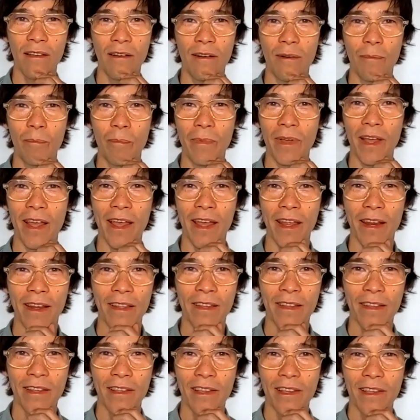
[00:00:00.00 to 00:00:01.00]
Oh
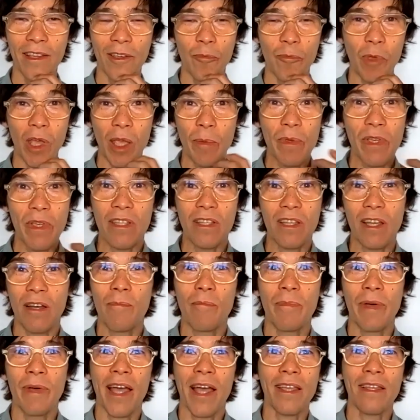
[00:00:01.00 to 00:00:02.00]
man, maybe he'd
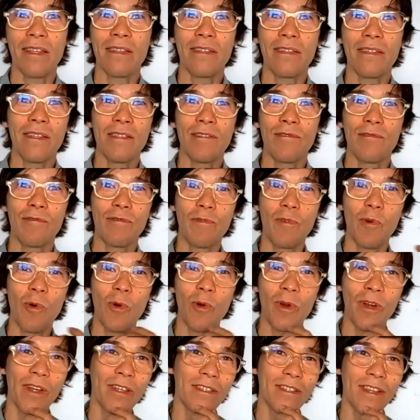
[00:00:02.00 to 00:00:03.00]
come back in season
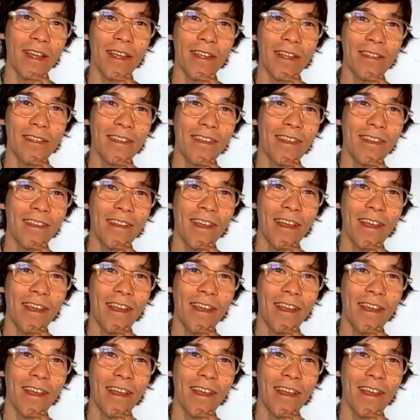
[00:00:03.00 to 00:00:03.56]
4 as, like,